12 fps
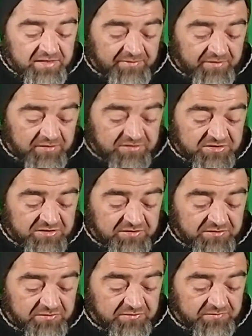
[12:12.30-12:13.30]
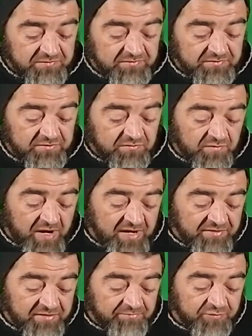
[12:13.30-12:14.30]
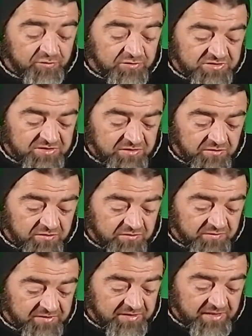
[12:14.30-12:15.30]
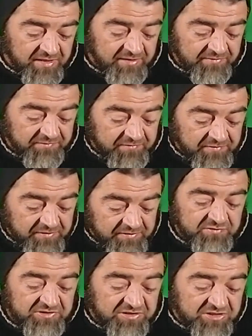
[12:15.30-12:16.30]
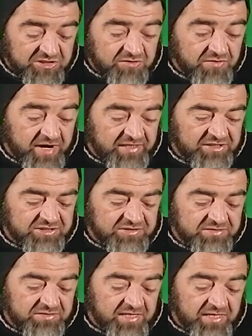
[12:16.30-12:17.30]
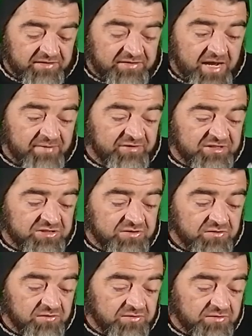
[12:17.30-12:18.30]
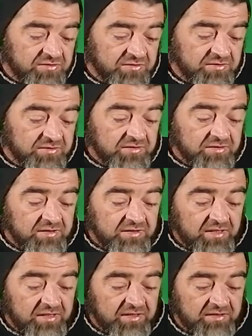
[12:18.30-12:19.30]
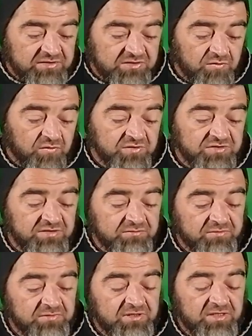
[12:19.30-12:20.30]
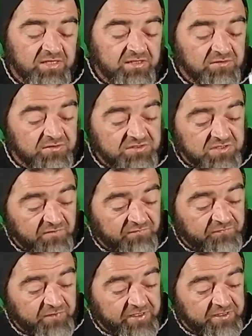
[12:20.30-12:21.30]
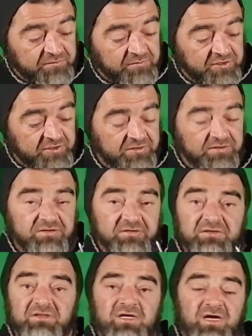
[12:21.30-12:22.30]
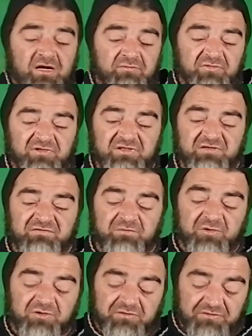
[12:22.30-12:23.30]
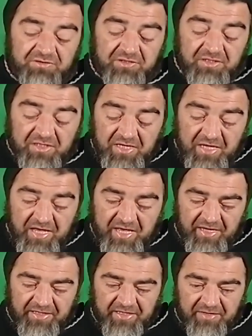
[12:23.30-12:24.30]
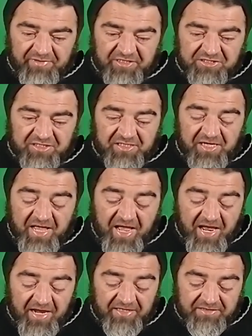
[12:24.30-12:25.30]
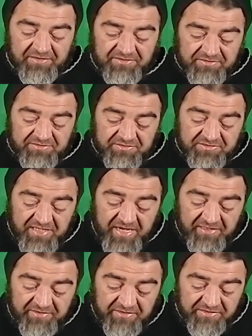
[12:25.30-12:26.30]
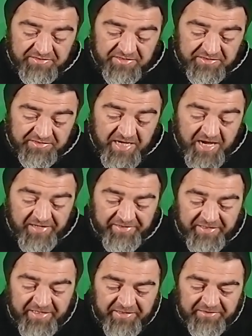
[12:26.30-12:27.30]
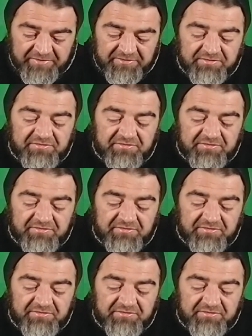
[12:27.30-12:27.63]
Coming on to the way the boots look with the with the scratched and damaged look. It's awesome and looks so freaking mean. Unbelievable. And I'm actually glad to take these things out again.